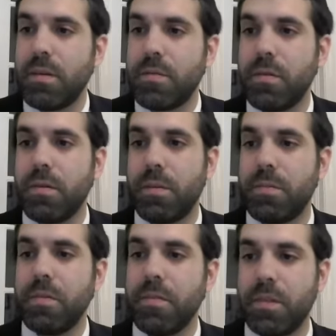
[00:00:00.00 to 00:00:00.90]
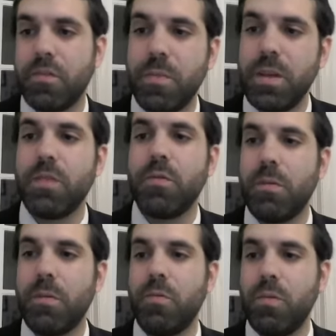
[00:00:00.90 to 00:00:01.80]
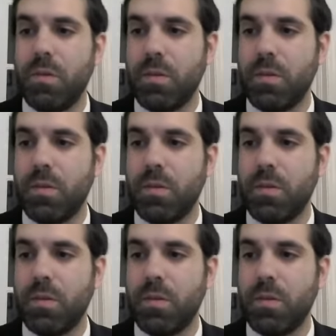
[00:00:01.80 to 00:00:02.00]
If we're observing the Shemitah,